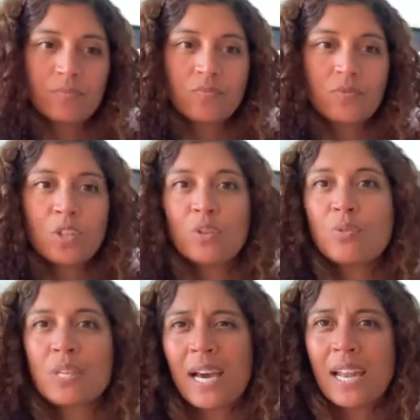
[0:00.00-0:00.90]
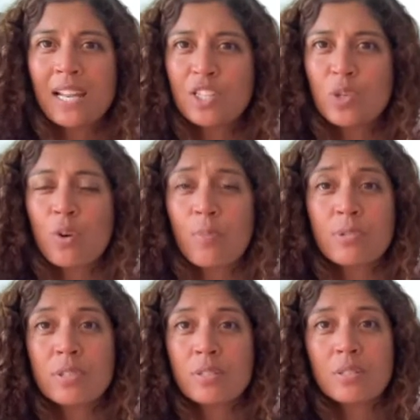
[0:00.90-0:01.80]
you know, we kind of had two
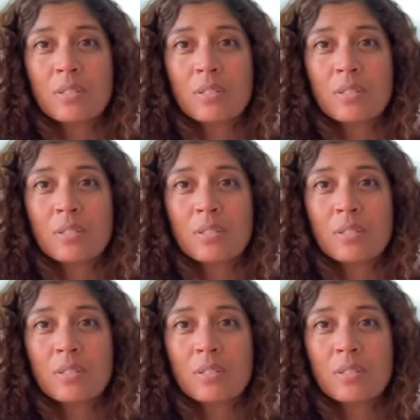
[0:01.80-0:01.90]
options.